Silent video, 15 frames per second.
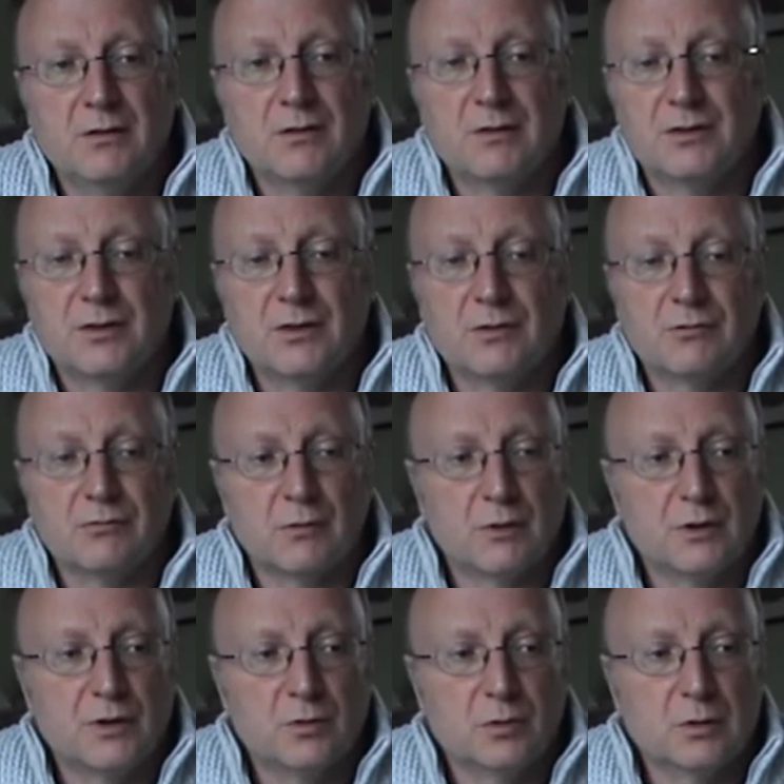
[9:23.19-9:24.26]
Third
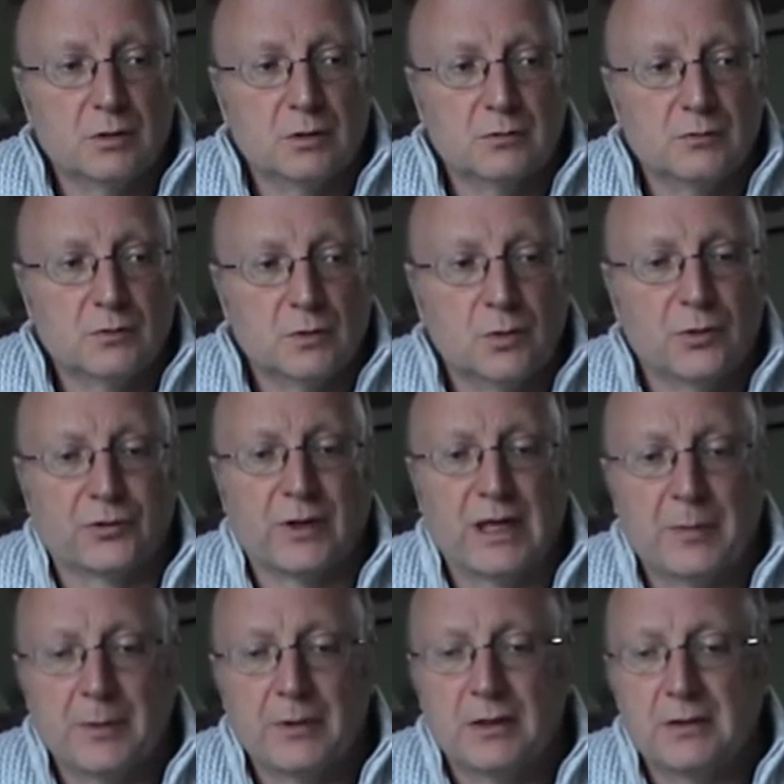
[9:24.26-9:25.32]
Reich will also
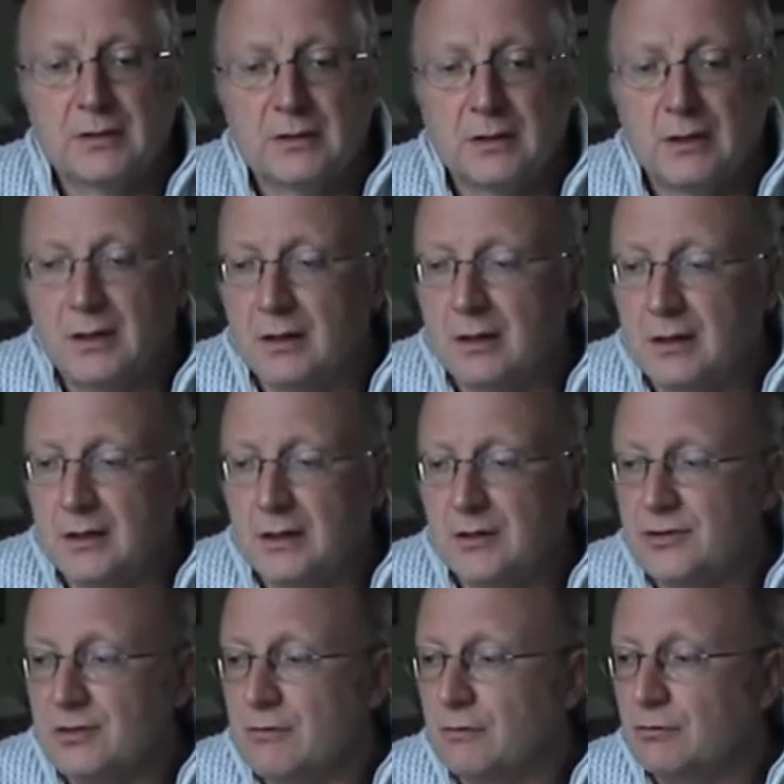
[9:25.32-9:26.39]
happen at an
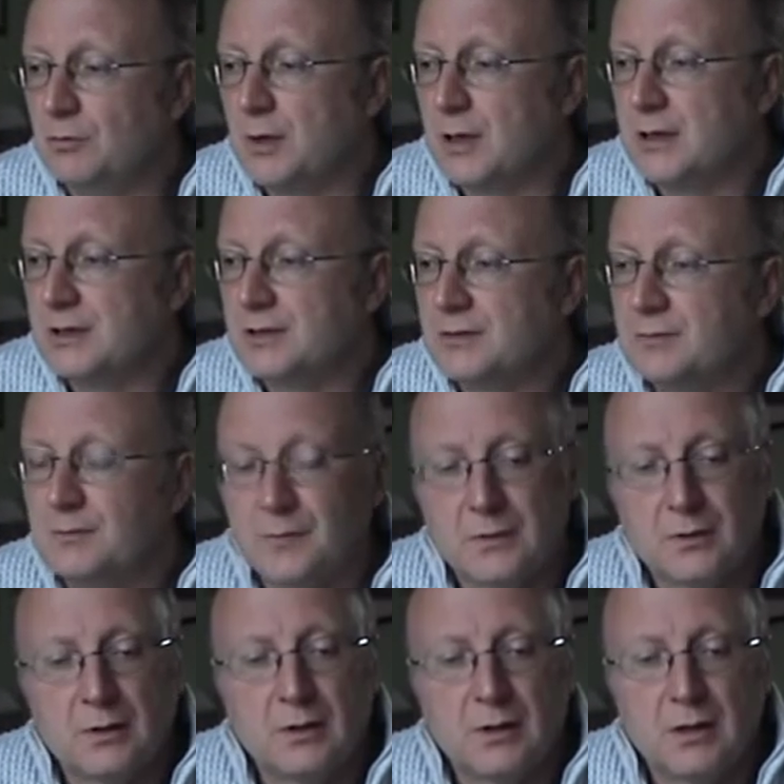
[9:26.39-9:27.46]
historical pace
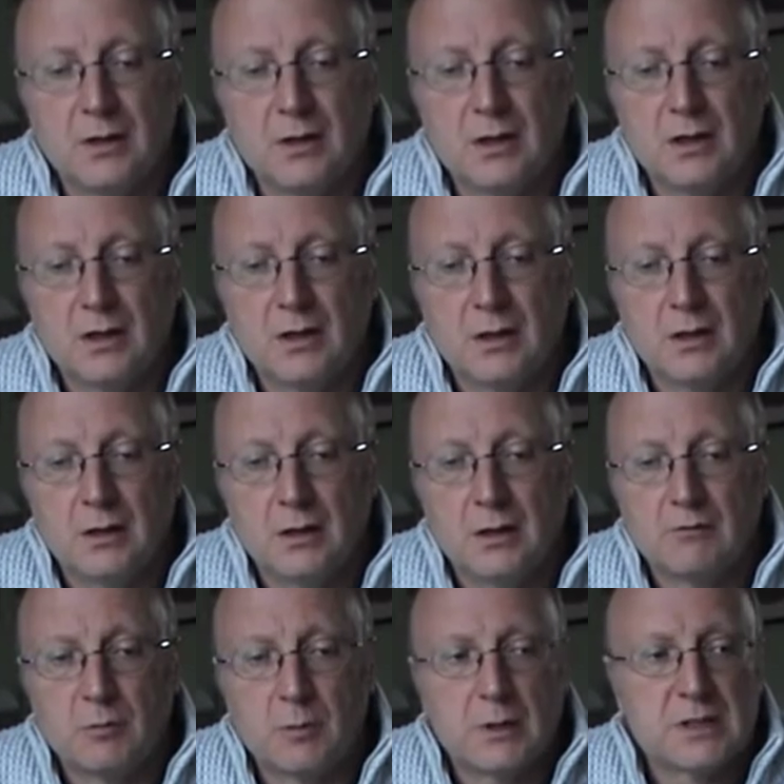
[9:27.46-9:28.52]

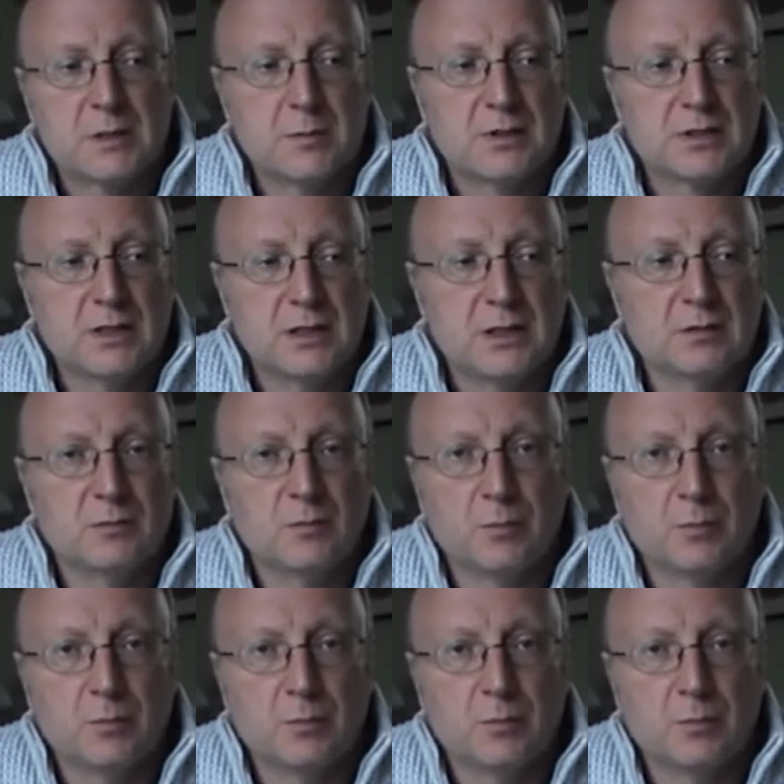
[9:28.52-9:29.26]
remains to be seen.